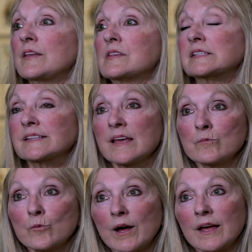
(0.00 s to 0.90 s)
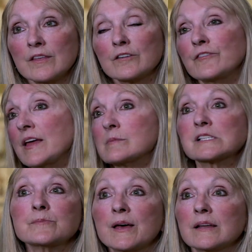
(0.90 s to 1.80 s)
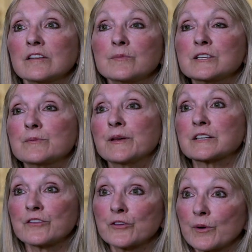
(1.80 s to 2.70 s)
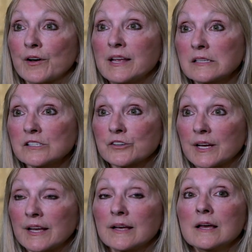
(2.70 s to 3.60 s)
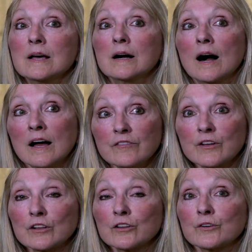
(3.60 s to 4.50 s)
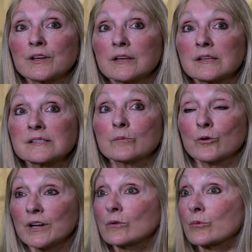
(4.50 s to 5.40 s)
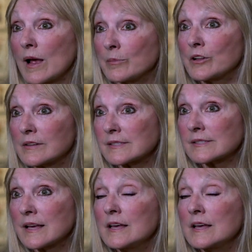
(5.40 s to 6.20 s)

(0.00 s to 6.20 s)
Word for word: in the same way that famous men have been depicted throughout history, I've included some real rebels.